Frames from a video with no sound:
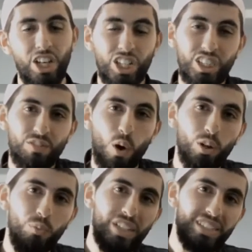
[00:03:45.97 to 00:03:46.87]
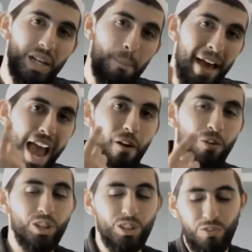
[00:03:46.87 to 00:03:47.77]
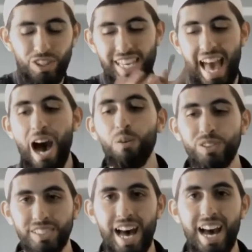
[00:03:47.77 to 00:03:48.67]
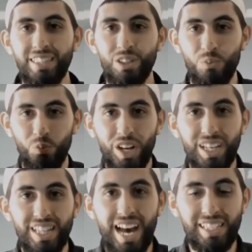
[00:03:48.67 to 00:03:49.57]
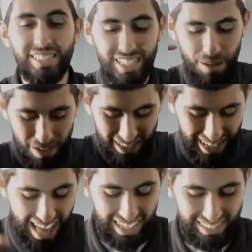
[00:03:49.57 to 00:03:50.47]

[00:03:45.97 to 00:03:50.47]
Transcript: Cause if the only reason you're marrying her is for the outside, then realize you're gonna be locked